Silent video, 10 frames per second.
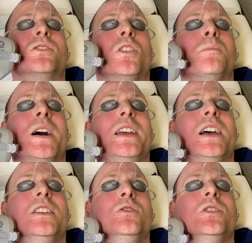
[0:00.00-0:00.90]
So my
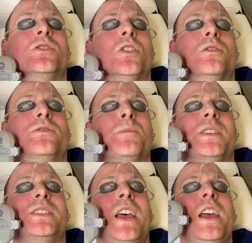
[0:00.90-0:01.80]
end result from
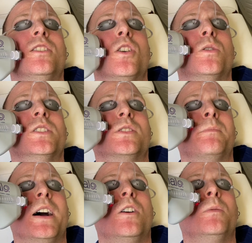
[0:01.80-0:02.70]
this halo is
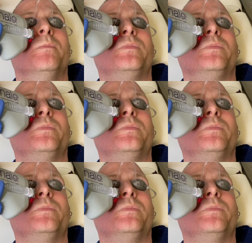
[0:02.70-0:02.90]
about